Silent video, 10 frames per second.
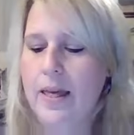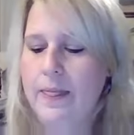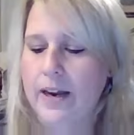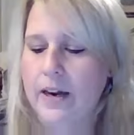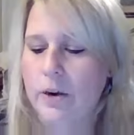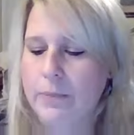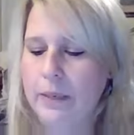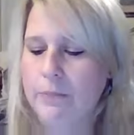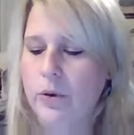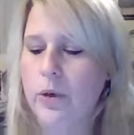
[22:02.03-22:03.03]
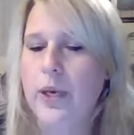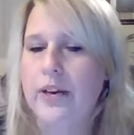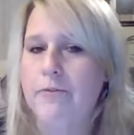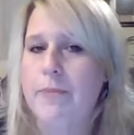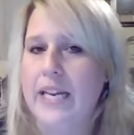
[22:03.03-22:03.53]
There are people who
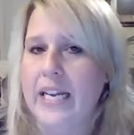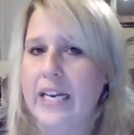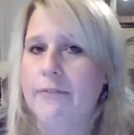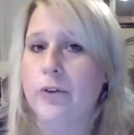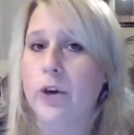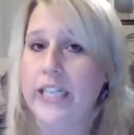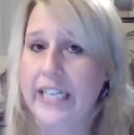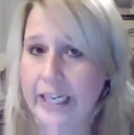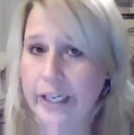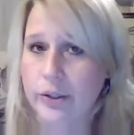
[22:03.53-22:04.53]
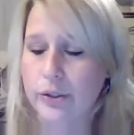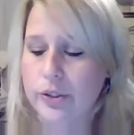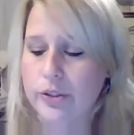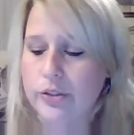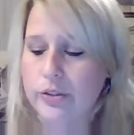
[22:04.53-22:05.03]
have been in it for
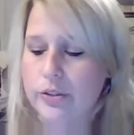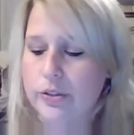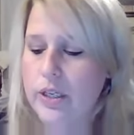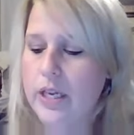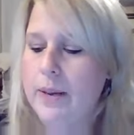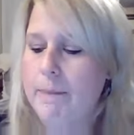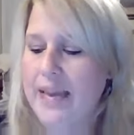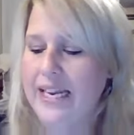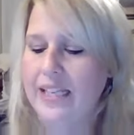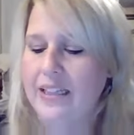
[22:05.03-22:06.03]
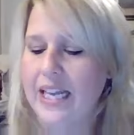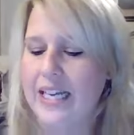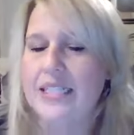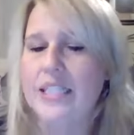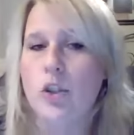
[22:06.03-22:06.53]
years, making
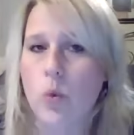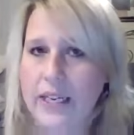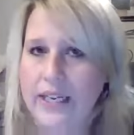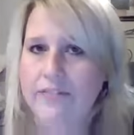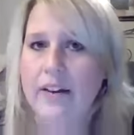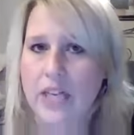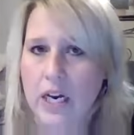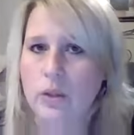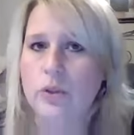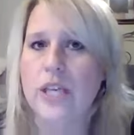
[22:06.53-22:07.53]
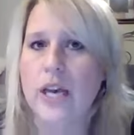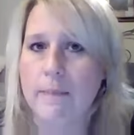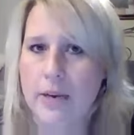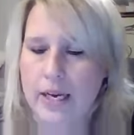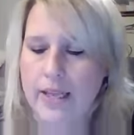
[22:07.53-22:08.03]
less than $25 a
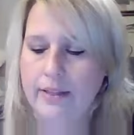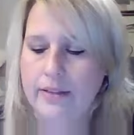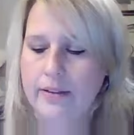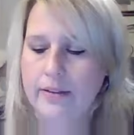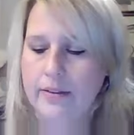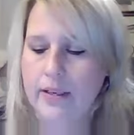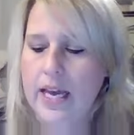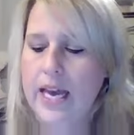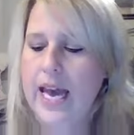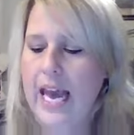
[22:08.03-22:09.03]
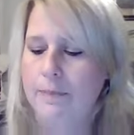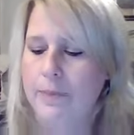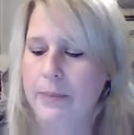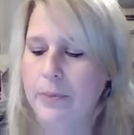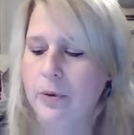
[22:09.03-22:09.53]
month, and
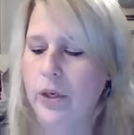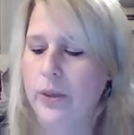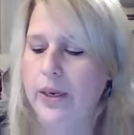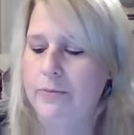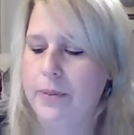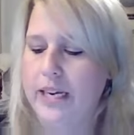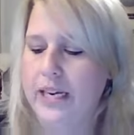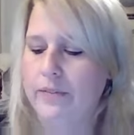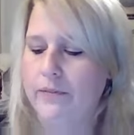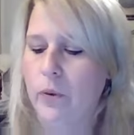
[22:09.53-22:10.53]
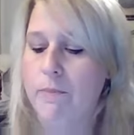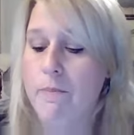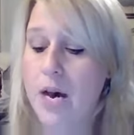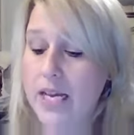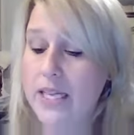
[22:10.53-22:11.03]
people who have been in it for
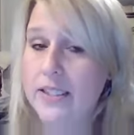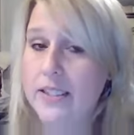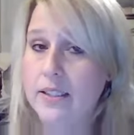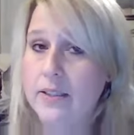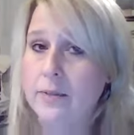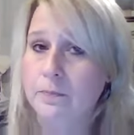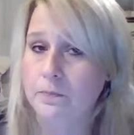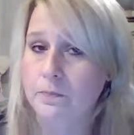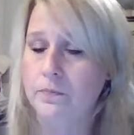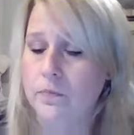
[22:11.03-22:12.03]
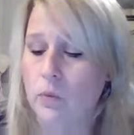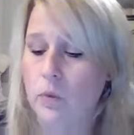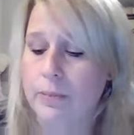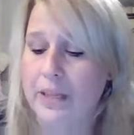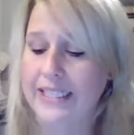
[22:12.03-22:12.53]
months,
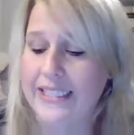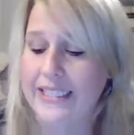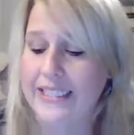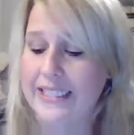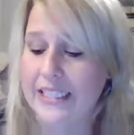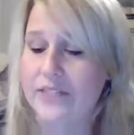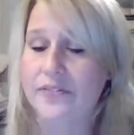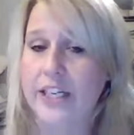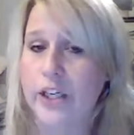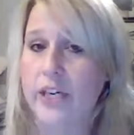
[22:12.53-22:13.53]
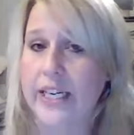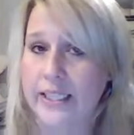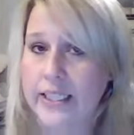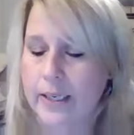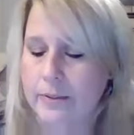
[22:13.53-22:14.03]
replacing six-figure
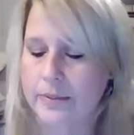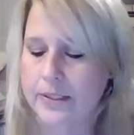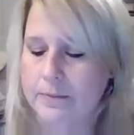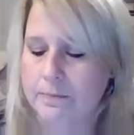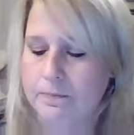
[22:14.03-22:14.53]
incomes.